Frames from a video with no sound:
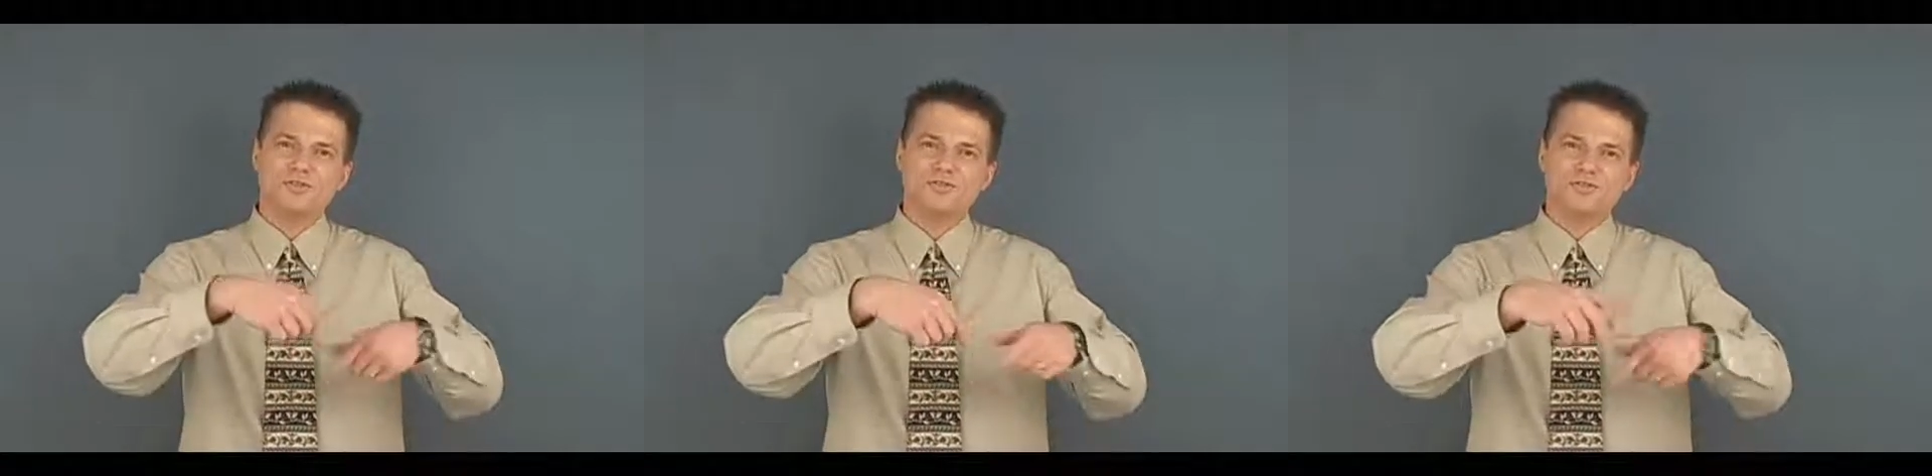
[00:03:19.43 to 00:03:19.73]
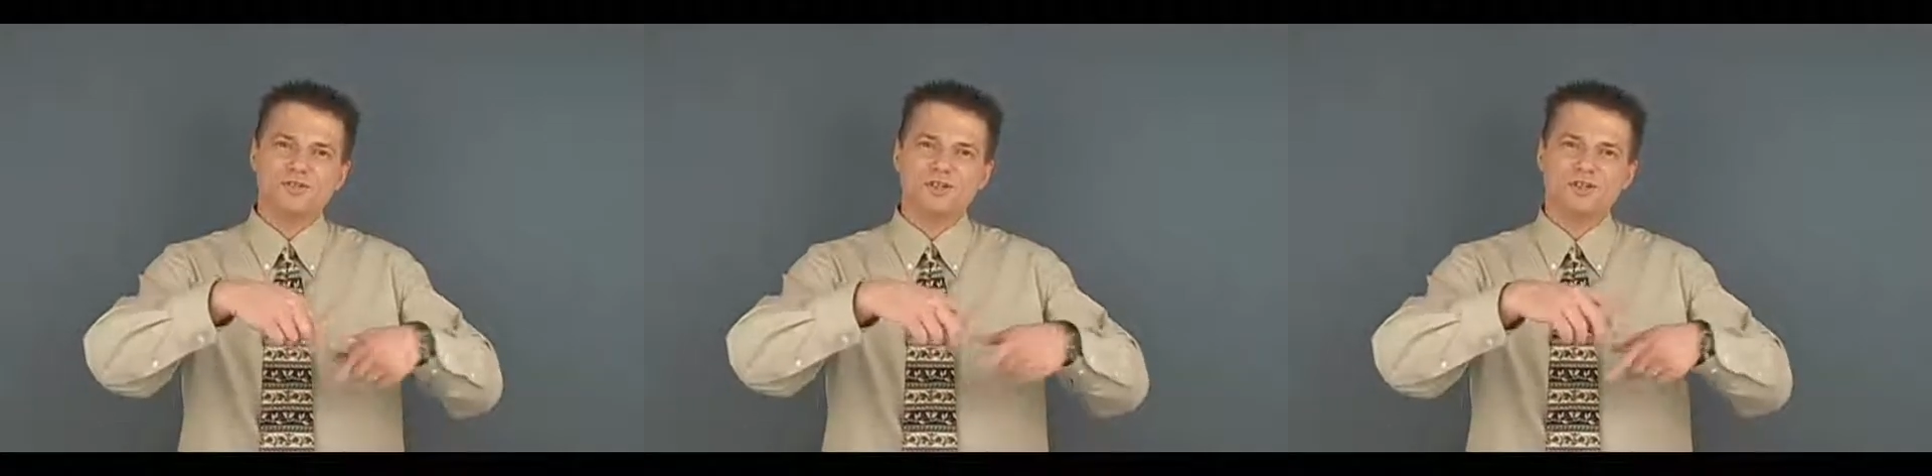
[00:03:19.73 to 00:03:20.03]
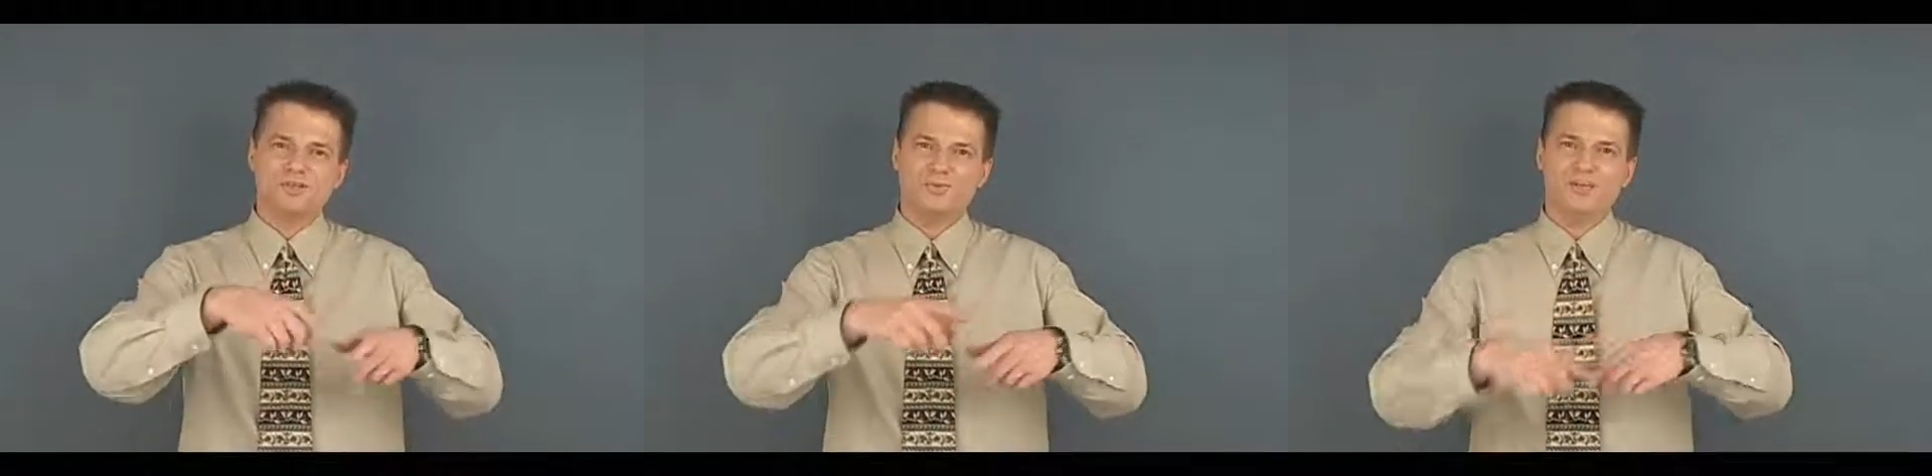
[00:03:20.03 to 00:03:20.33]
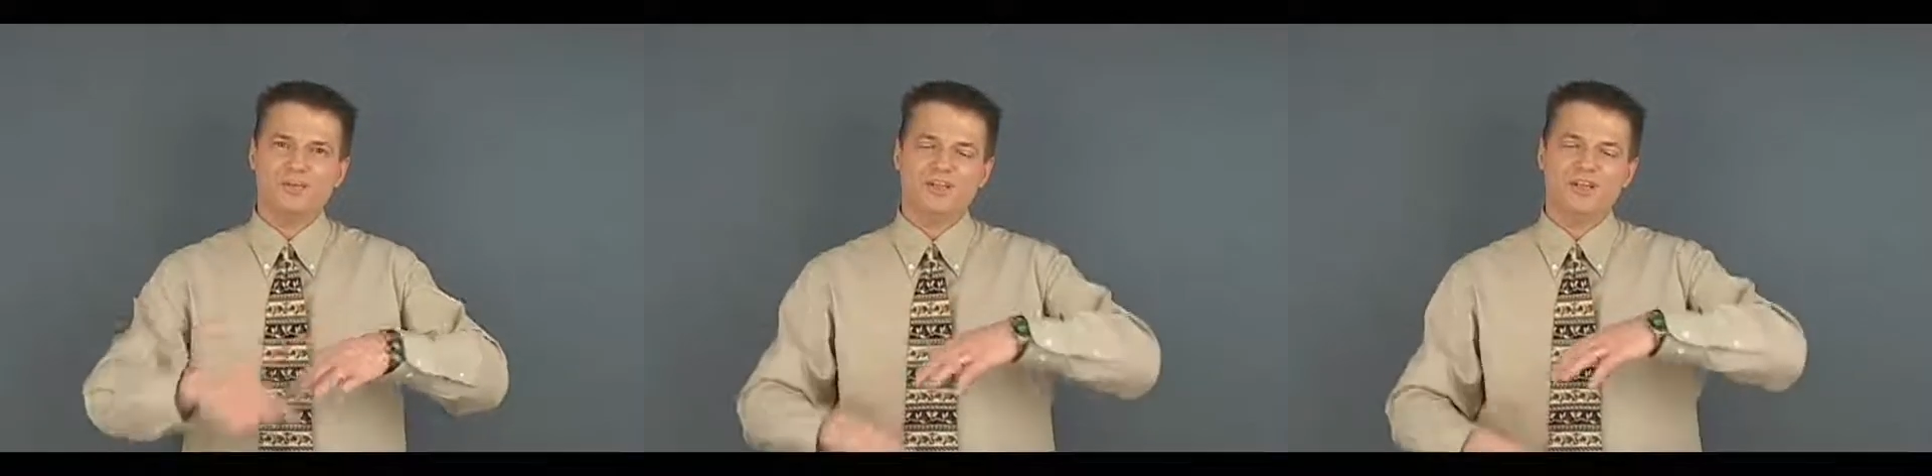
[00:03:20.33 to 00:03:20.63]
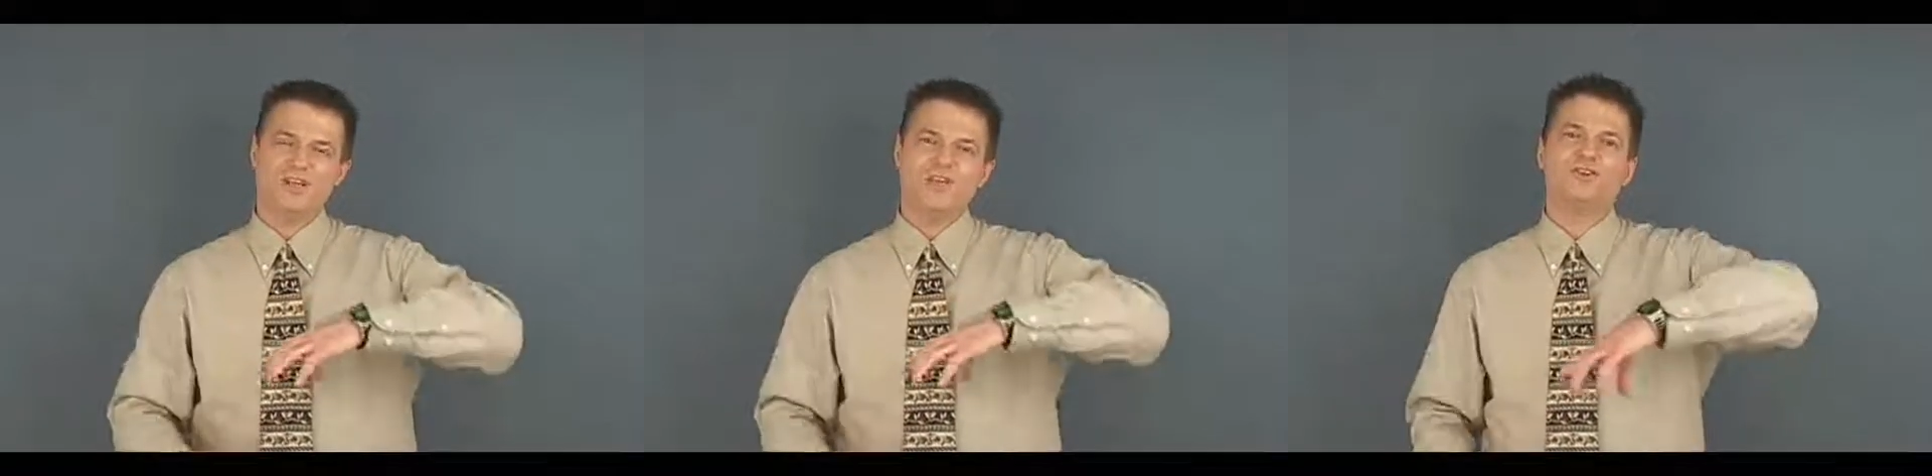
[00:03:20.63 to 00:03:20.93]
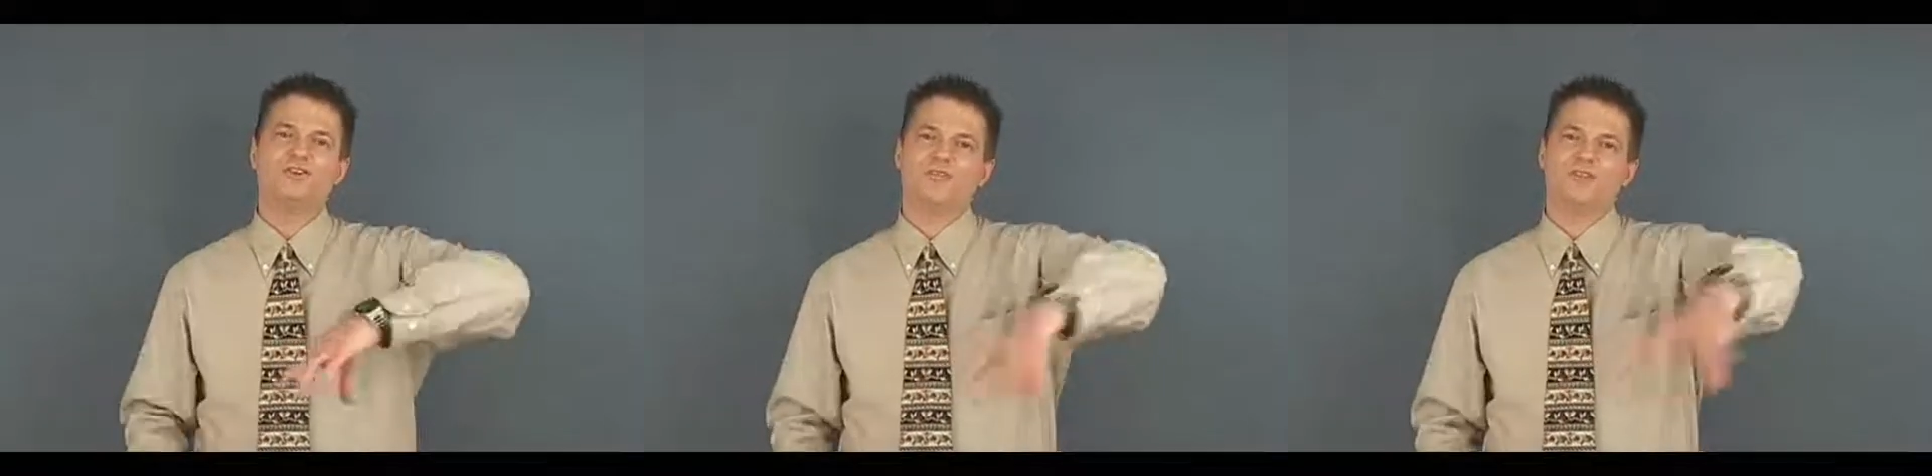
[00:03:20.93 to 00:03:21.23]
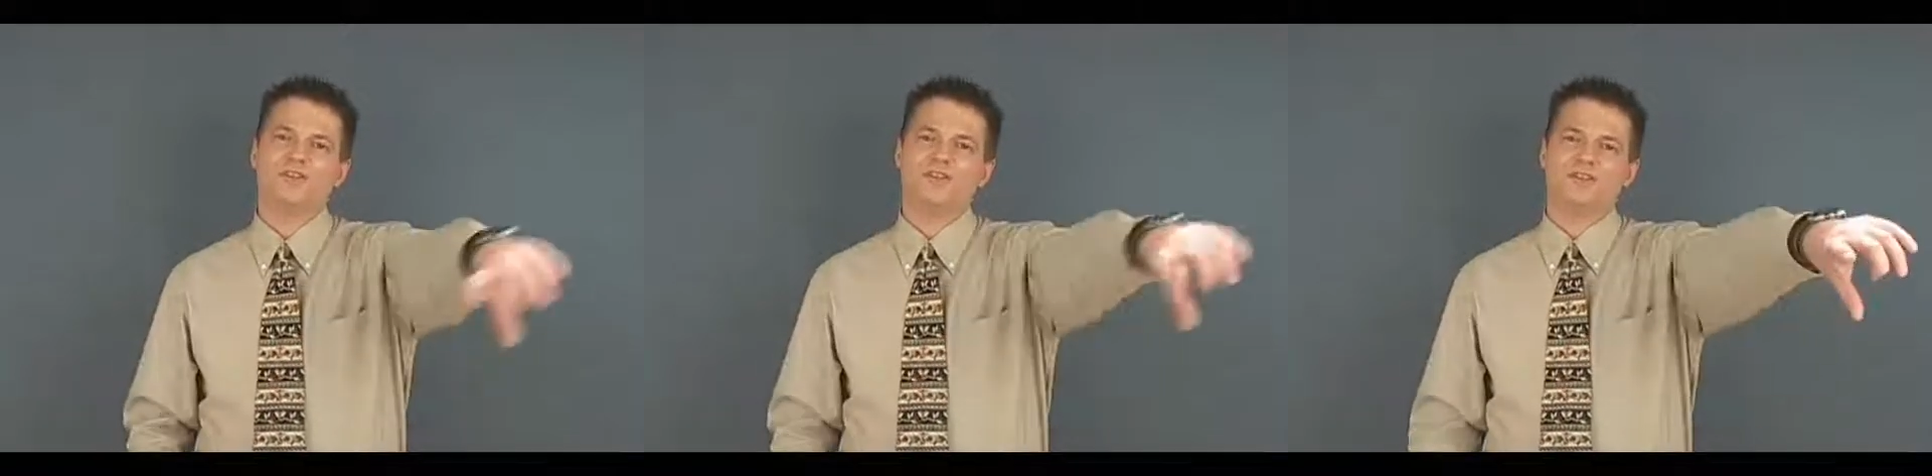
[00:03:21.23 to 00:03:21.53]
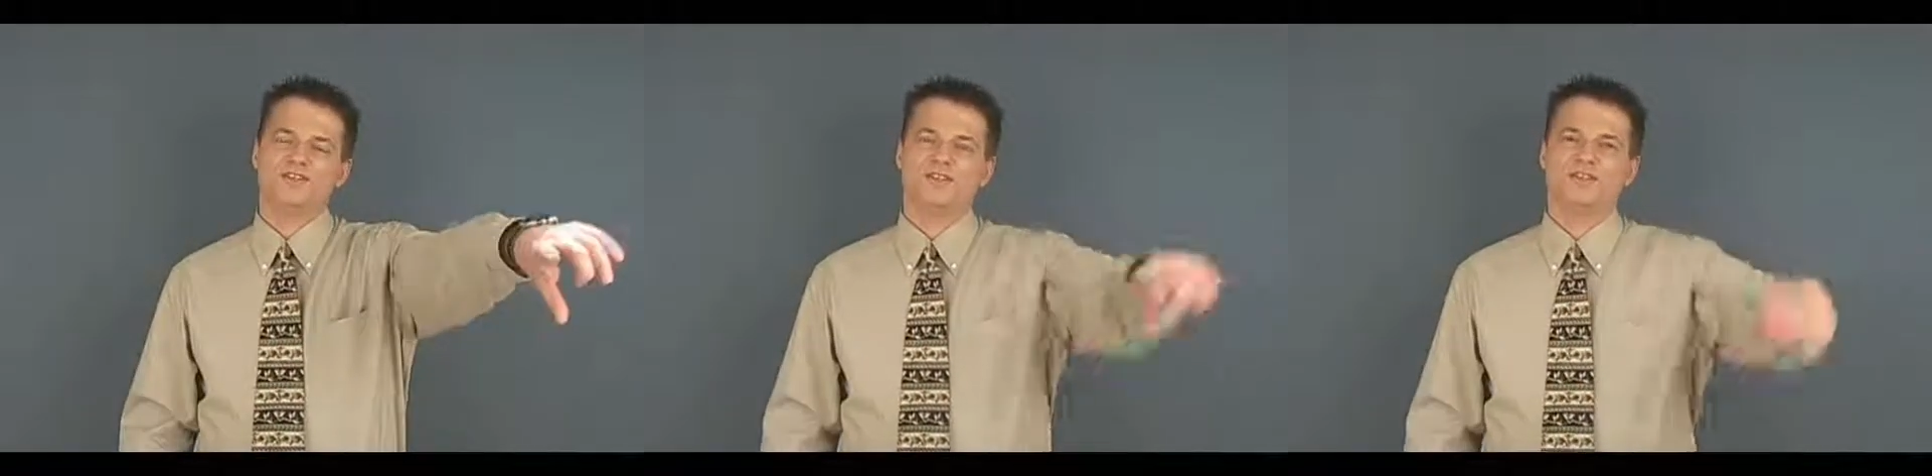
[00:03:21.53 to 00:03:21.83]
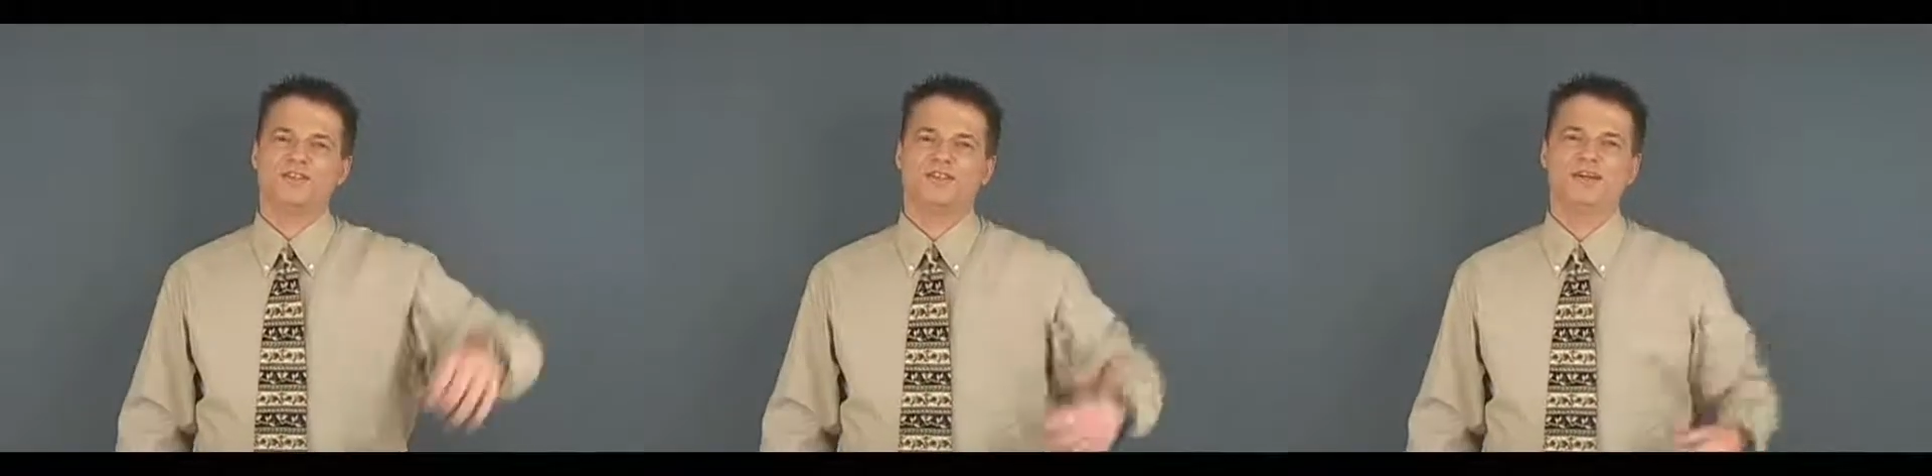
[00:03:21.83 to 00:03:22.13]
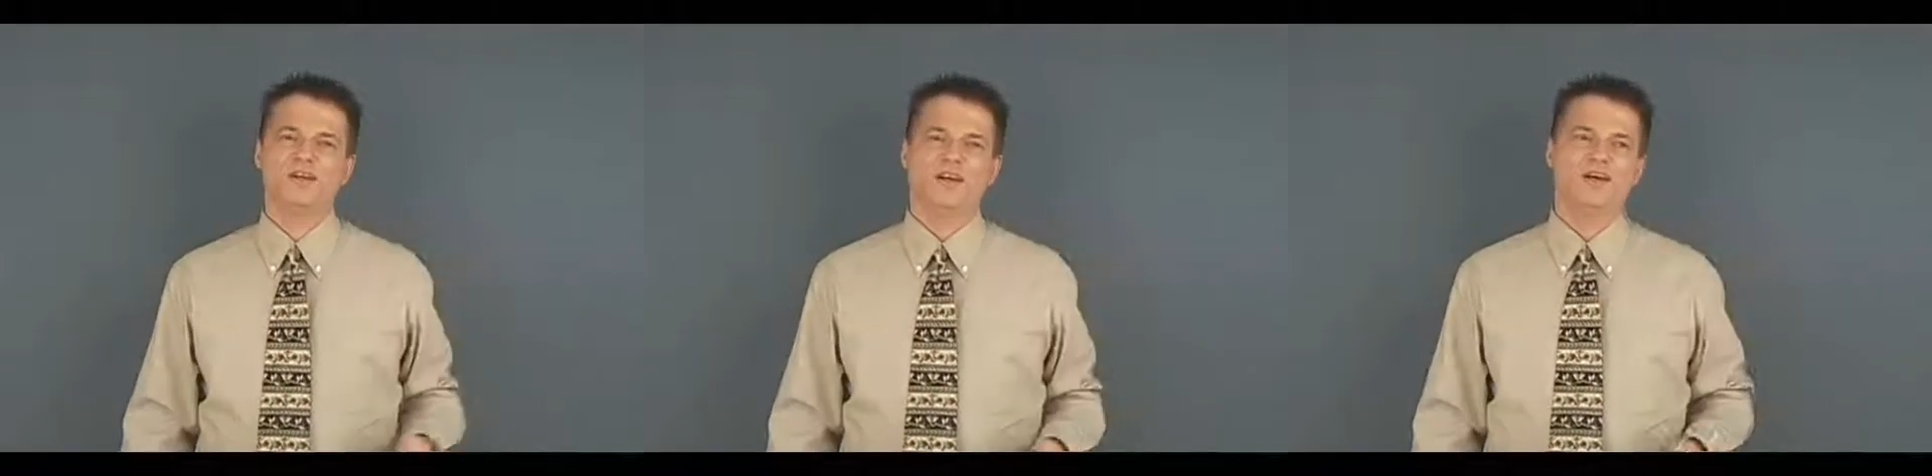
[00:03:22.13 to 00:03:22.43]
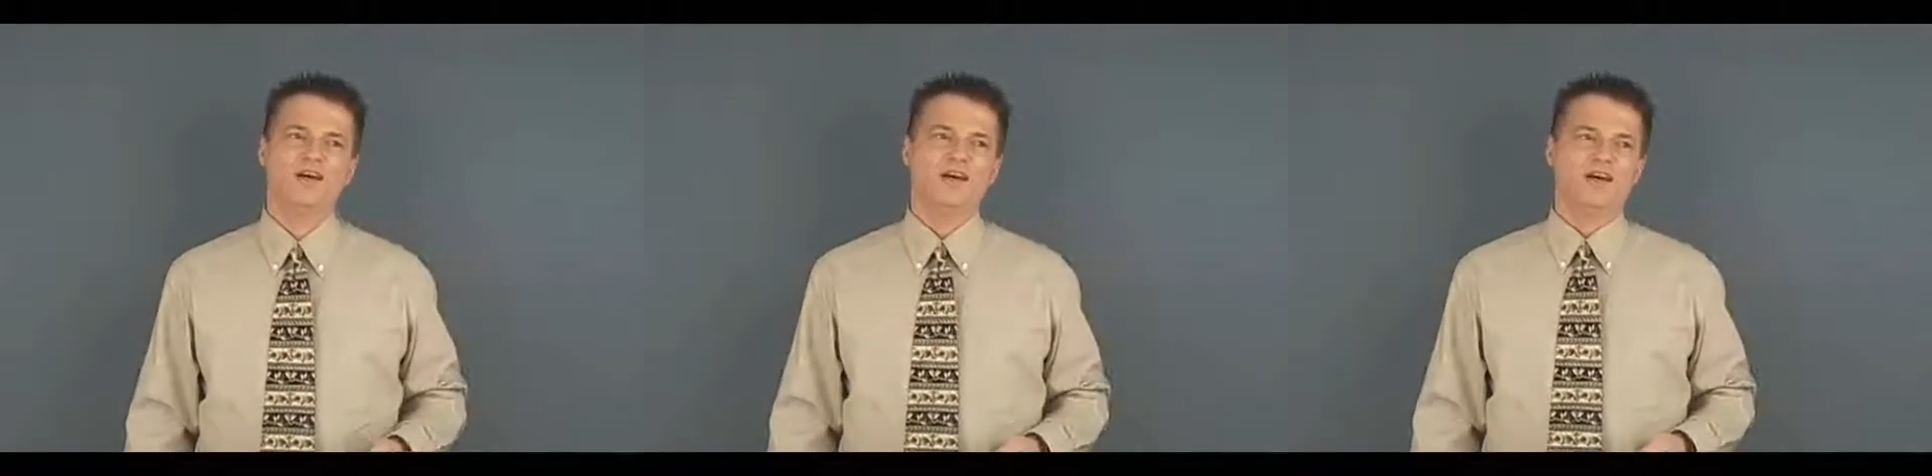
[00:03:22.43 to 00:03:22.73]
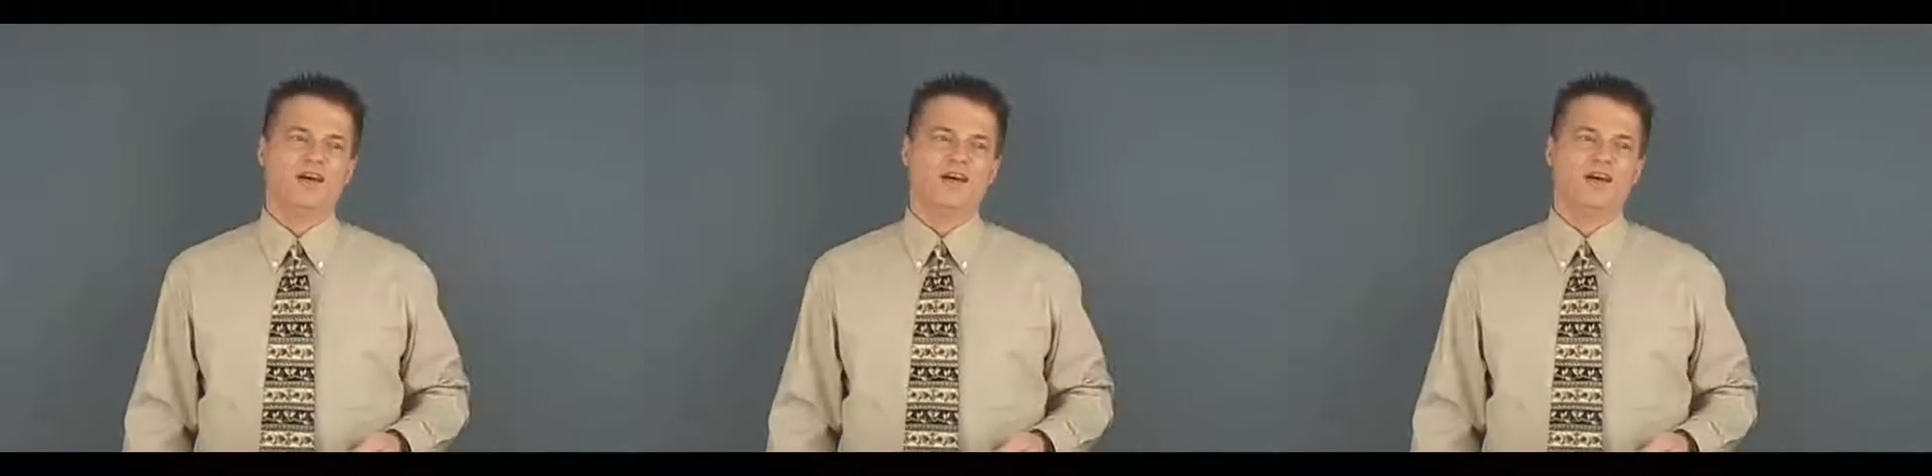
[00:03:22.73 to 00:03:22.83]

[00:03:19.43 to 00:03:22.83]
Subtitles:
the voice with the data over the existing line